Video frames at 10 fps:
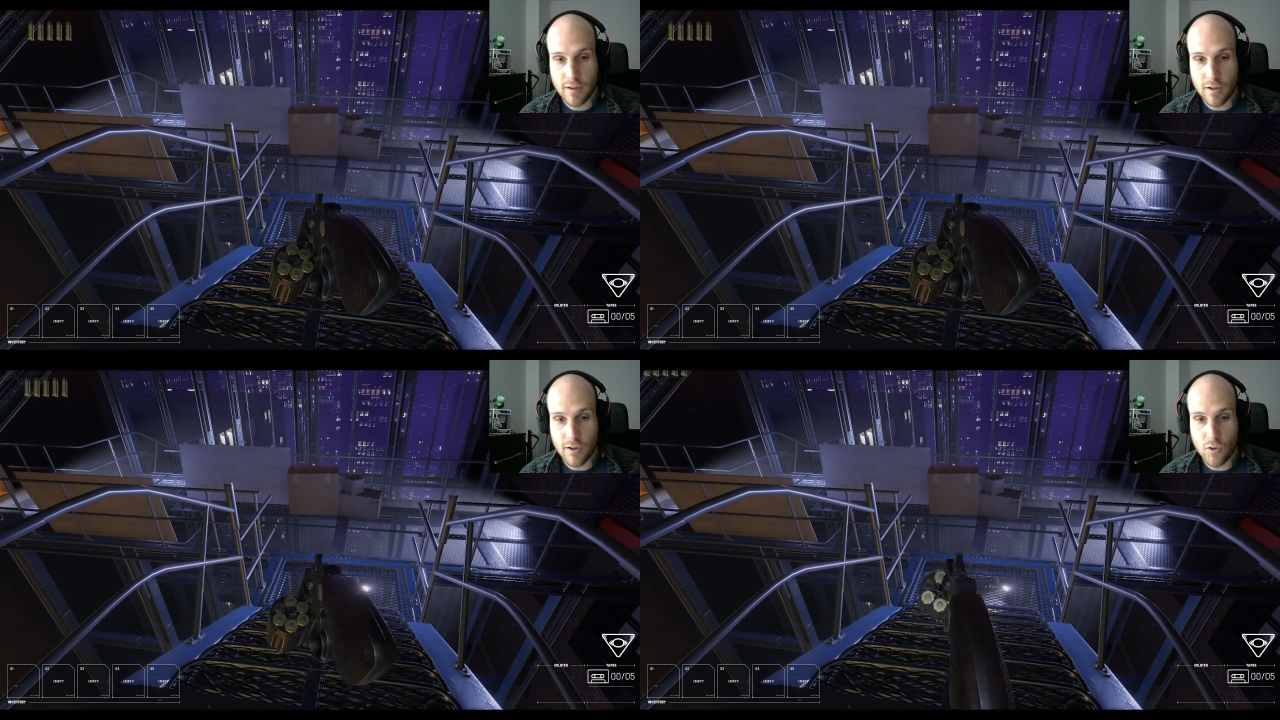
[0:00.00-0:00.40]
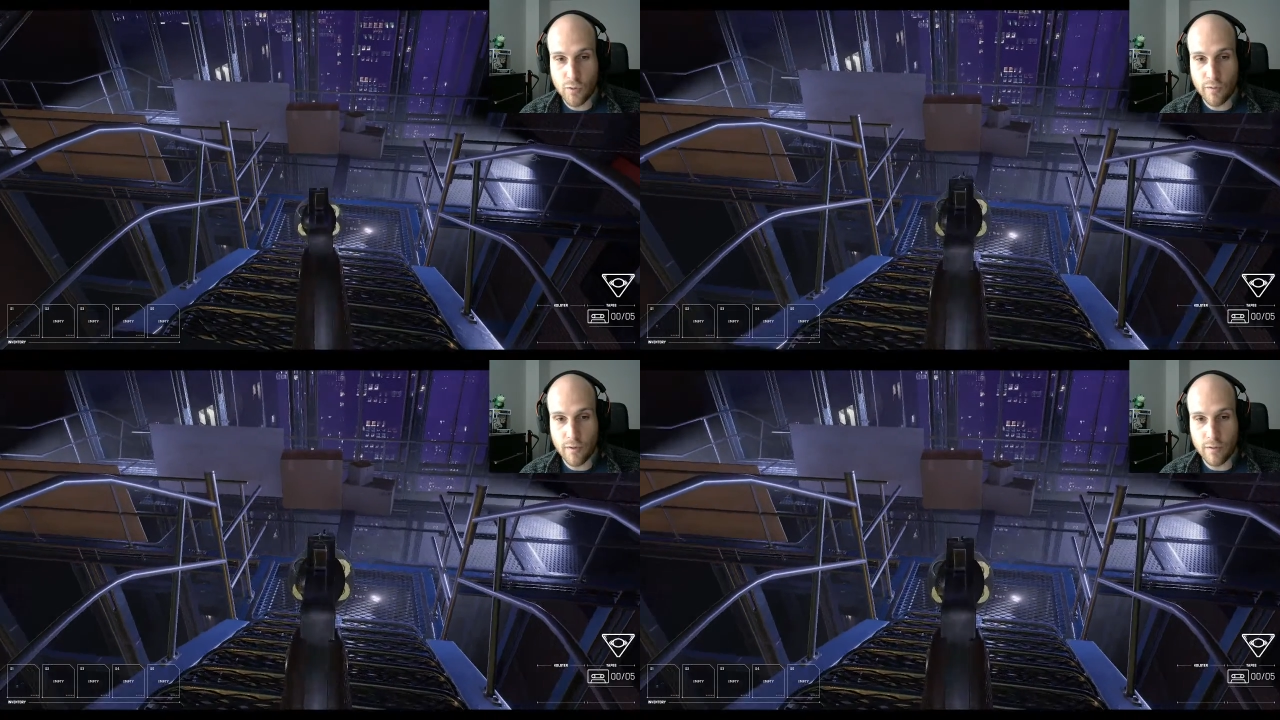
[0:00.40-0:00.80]
cool
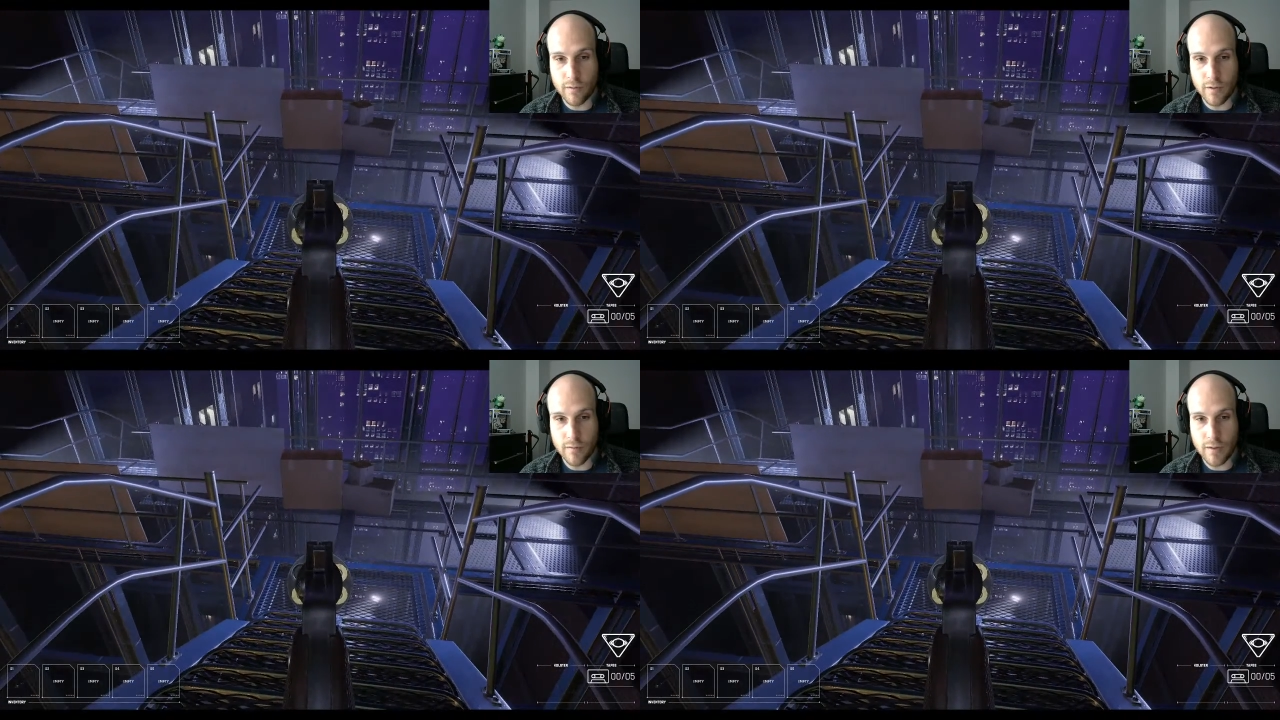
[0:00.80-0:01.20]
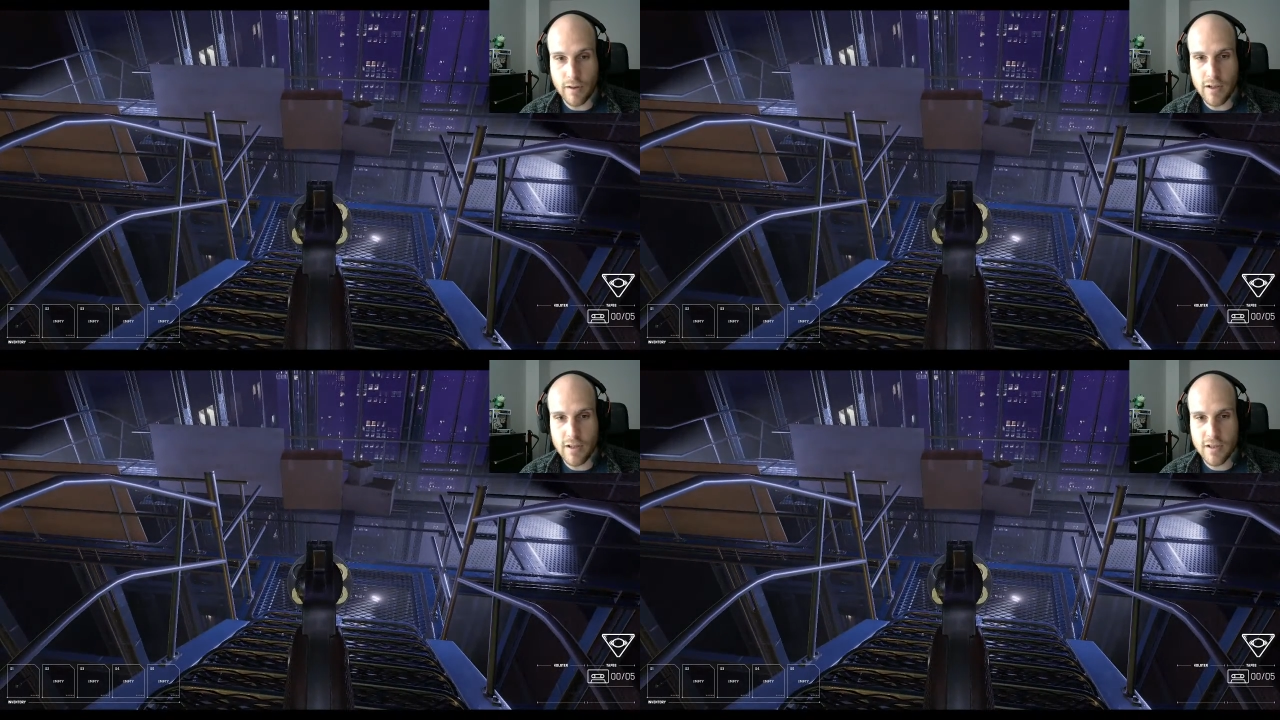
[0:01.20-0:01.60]
revolver. Now
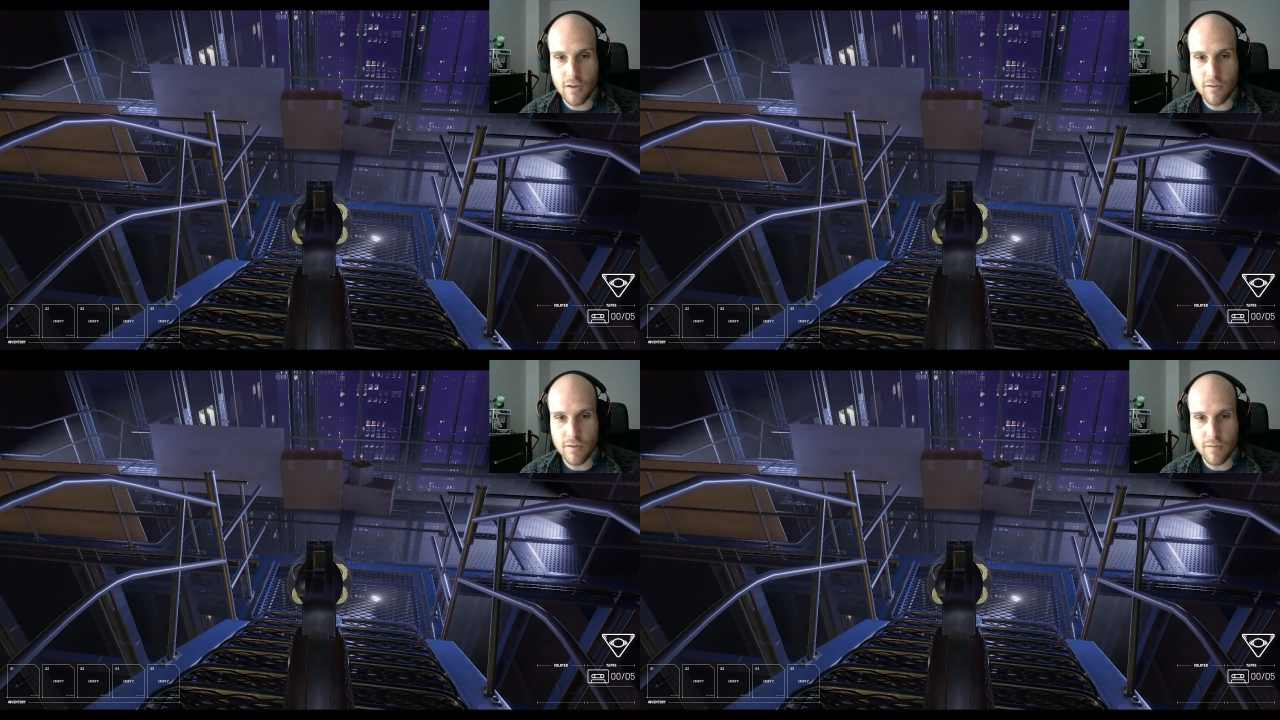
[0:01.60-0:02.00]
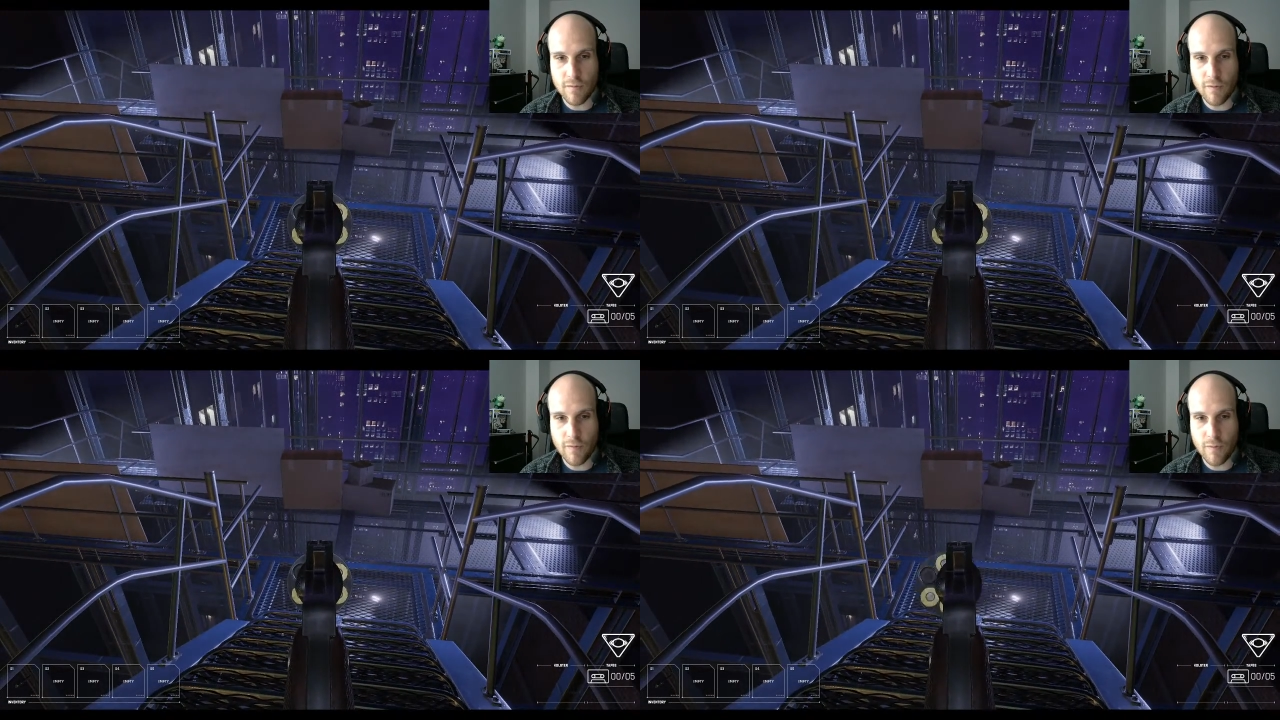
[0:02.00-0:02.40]
these don't
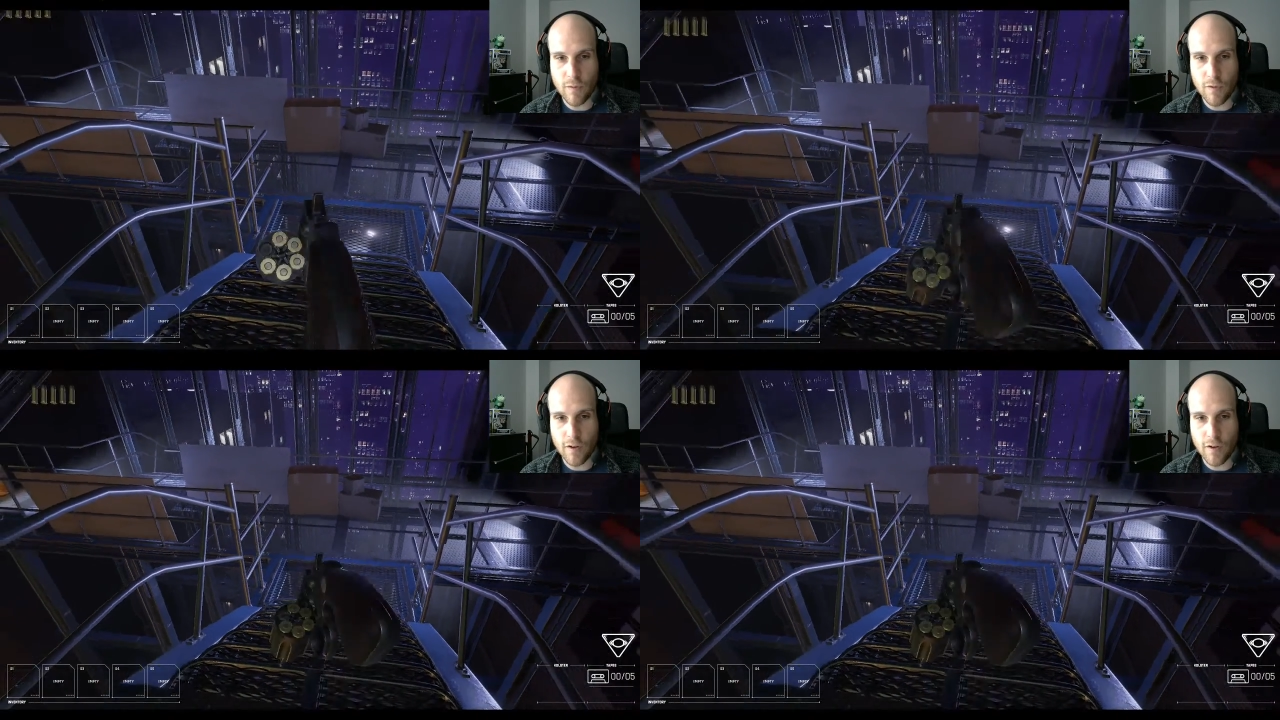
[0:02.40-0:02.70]
feel